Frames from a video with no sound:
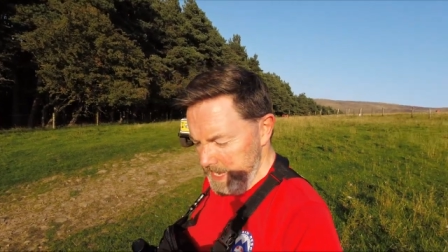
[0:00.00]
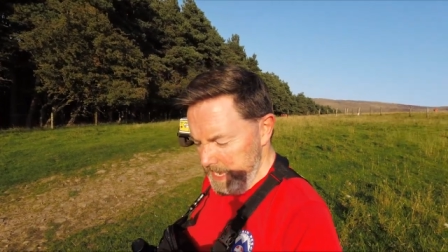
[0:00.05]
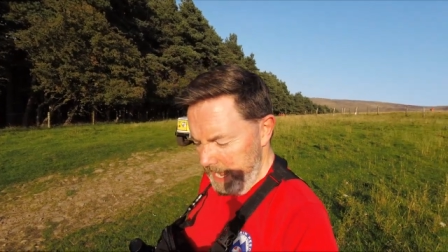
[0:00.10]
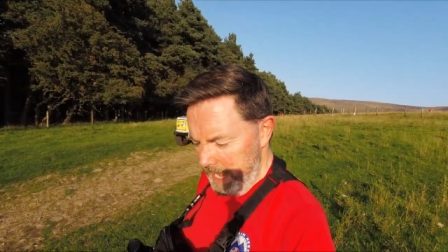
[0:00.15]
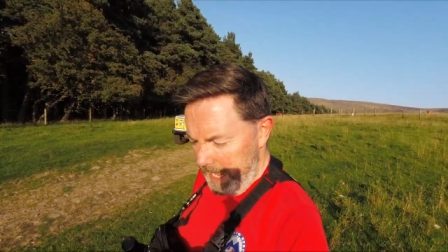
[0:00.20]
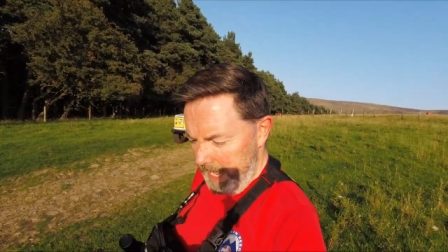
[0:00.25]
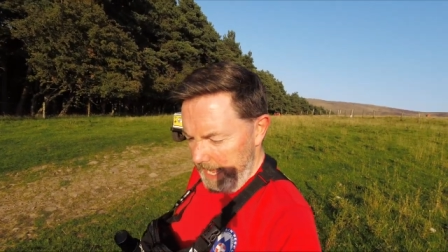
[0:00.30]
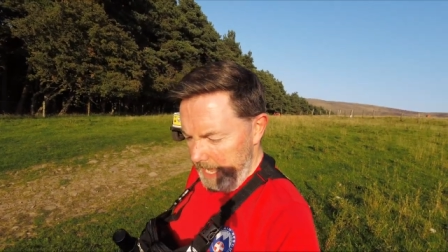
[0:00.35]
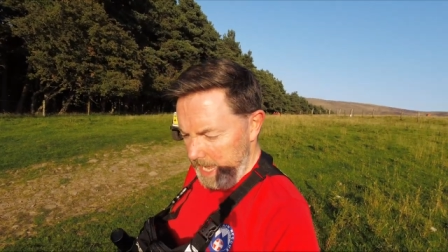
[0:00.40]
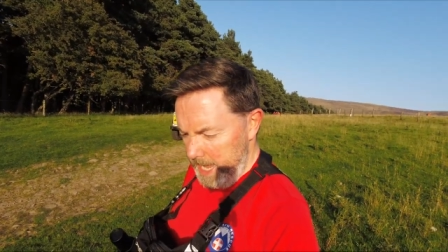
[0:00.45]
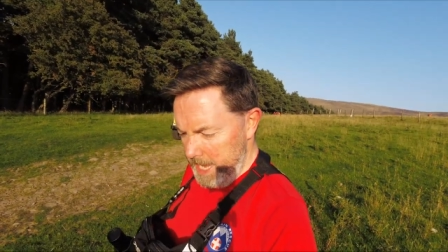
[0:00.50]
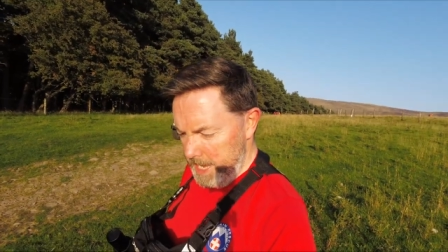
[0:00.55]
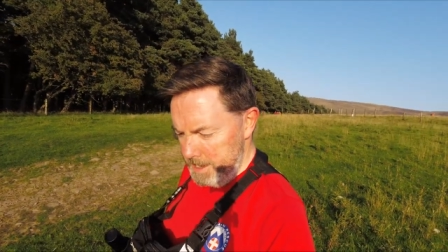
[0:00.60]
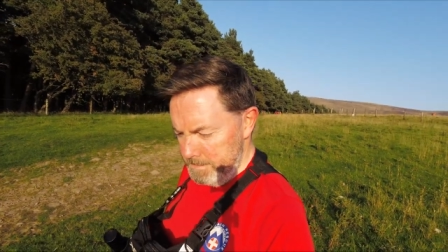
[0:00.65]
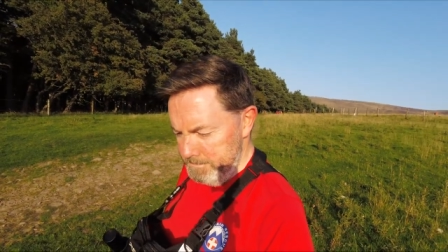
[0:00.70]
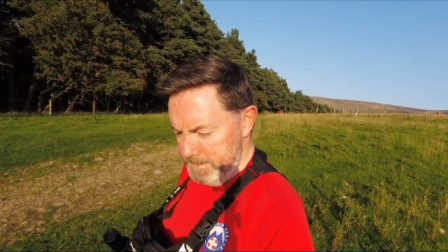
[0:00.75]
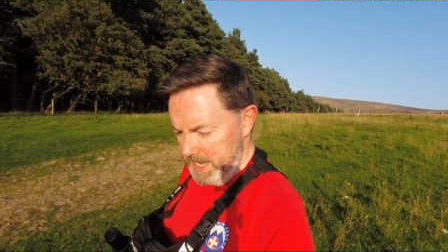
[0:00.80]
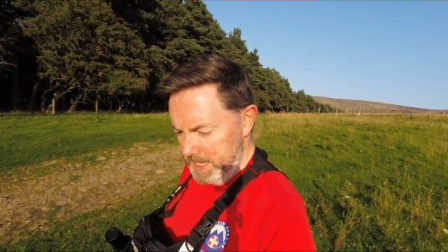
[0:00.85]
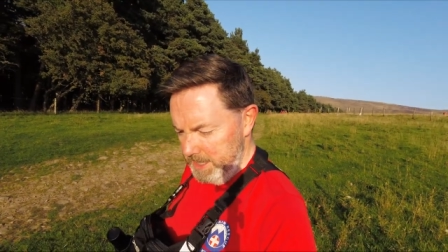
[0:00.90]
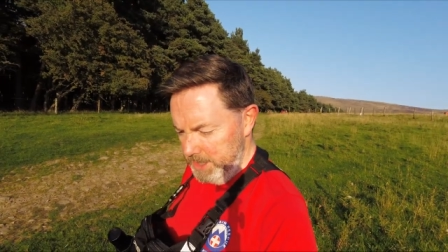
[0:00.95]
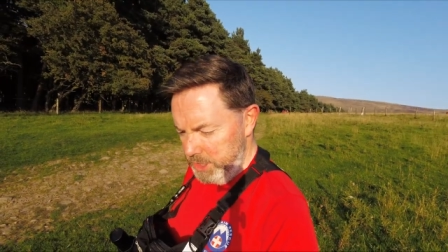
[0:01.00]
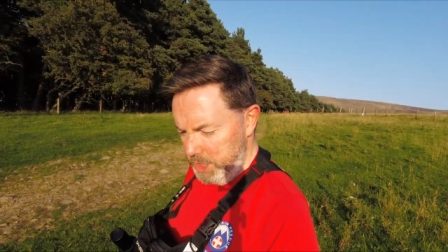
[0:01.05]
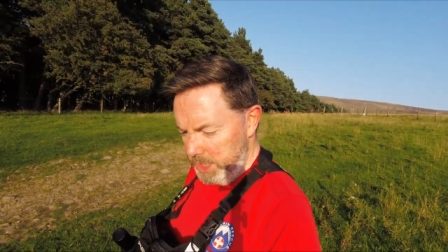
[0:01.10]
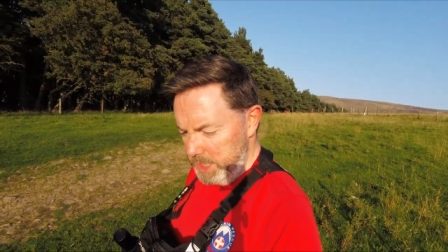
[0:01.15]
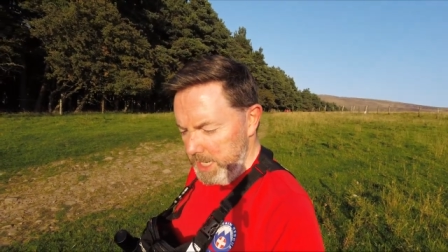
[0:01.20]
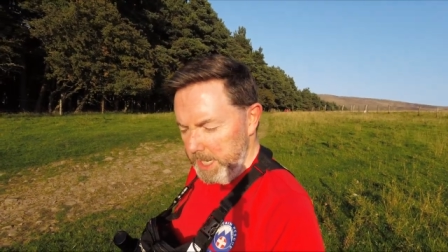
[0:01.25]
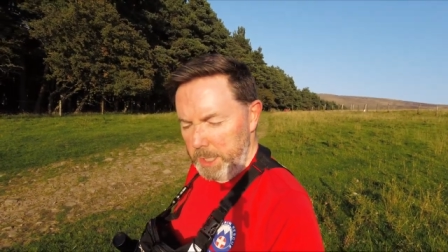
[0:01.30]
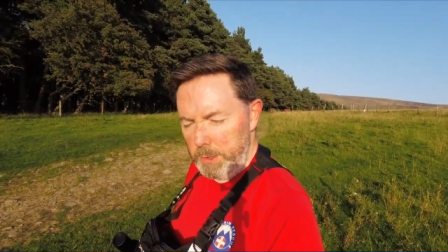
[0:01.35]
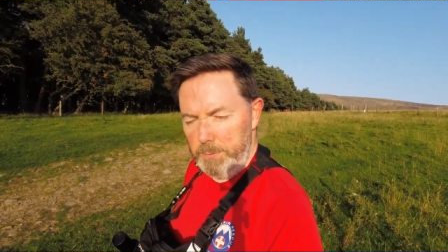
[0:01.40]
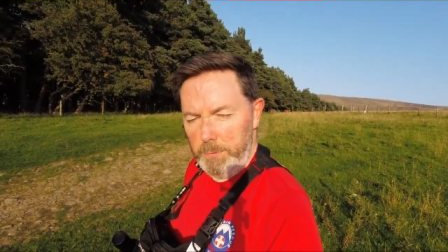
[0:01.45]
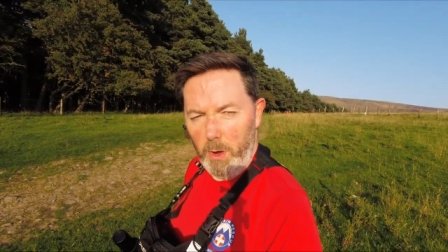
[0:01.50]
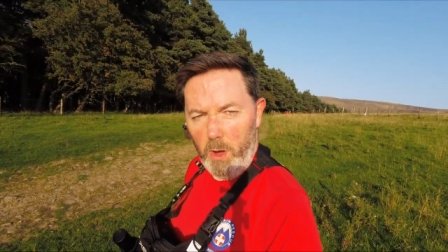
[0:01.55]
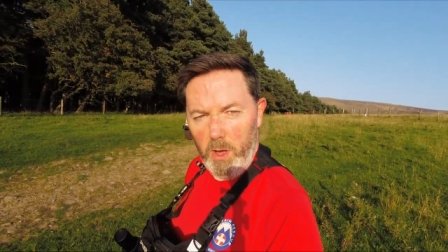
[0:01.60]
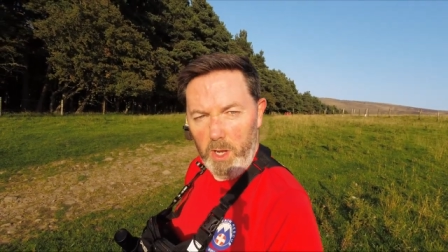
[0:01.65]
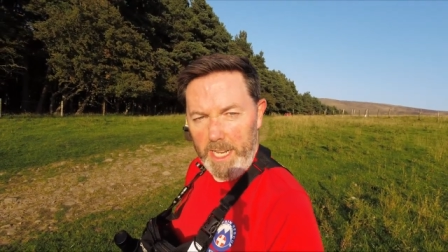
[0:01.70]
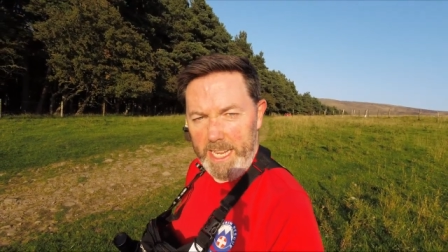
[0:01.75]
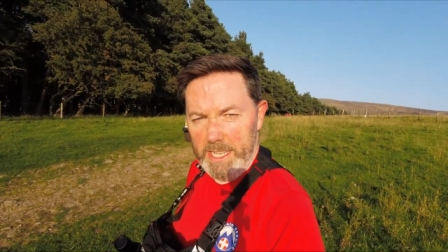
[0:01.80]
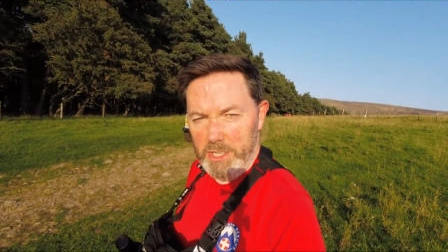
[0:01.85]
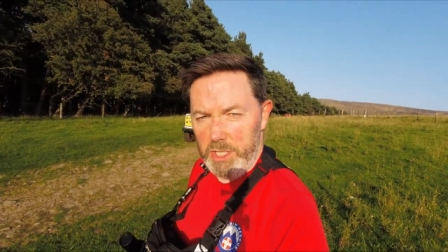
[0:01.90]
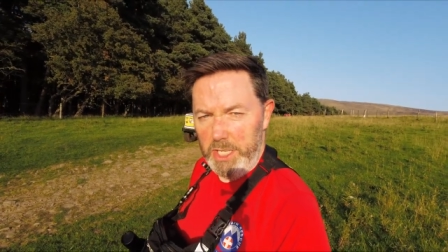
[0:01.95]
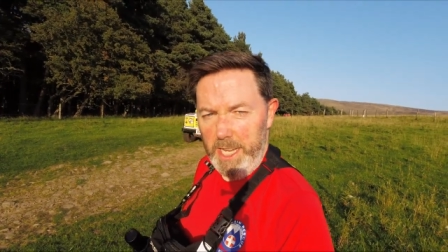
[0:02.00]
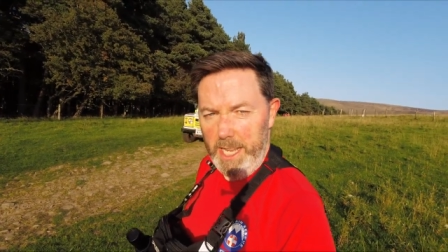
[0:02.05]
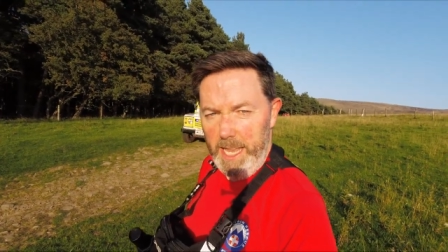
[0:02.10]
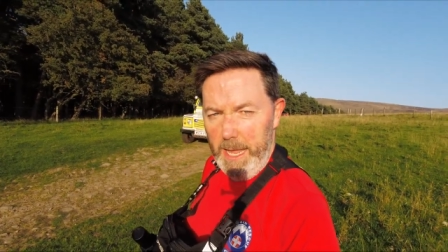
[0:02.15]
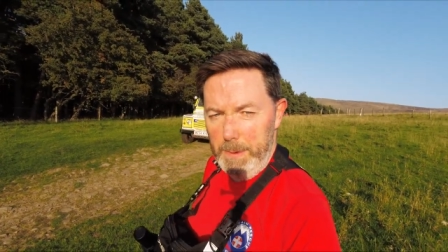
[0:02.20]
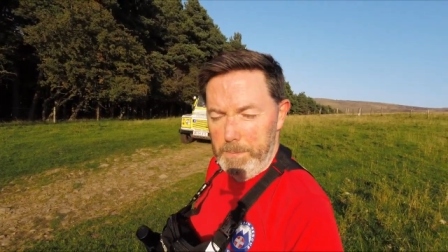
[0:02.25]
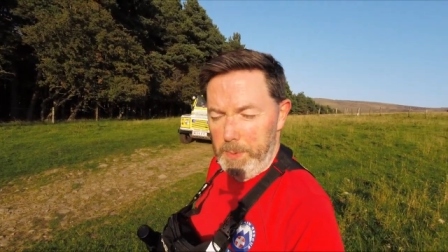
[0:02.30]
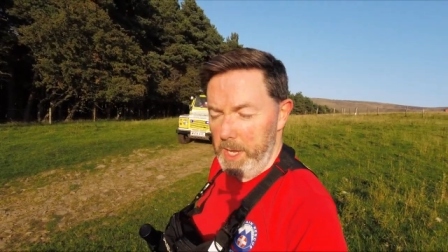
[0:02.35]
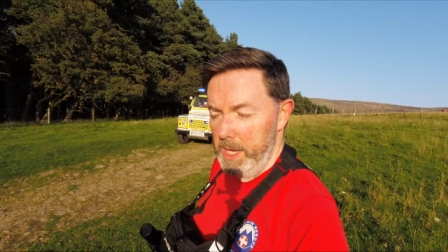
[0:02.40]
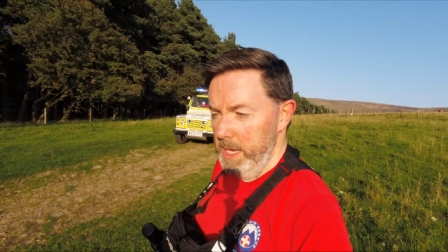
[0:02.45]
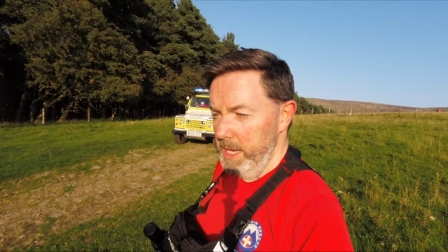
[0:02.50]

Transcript: Um, she had taken a fall, injured her hip,